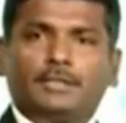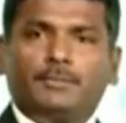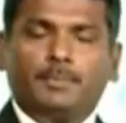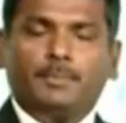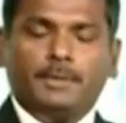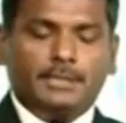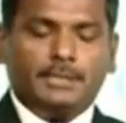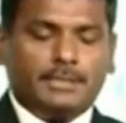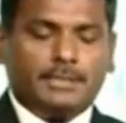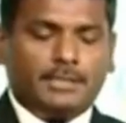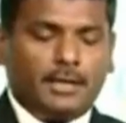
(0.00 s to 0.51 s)
Chief
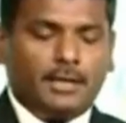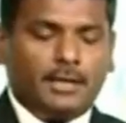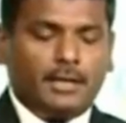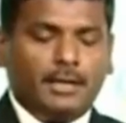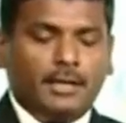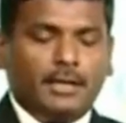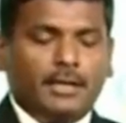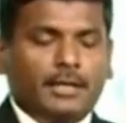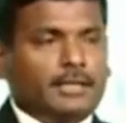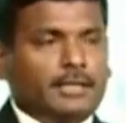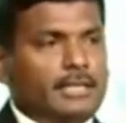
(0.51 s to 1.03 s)

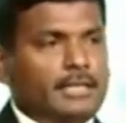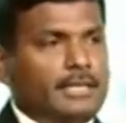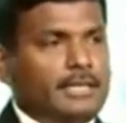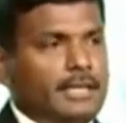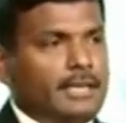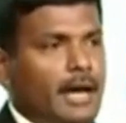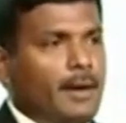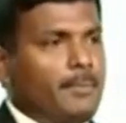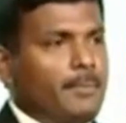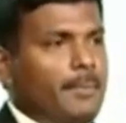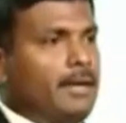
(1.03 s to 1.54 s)
Minister, the
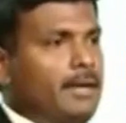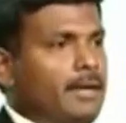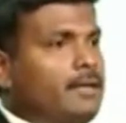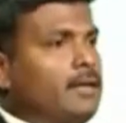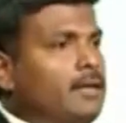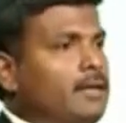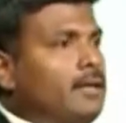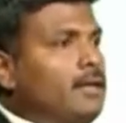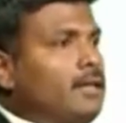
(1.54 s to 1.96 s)
dynamic